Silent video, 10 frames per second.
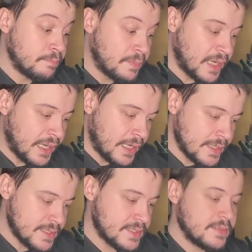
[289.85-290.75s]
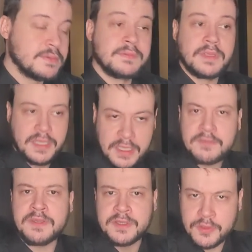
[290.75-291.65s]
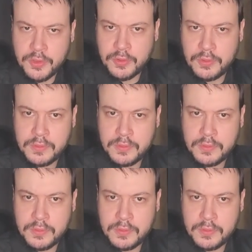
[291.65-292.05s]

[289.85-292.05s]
But even though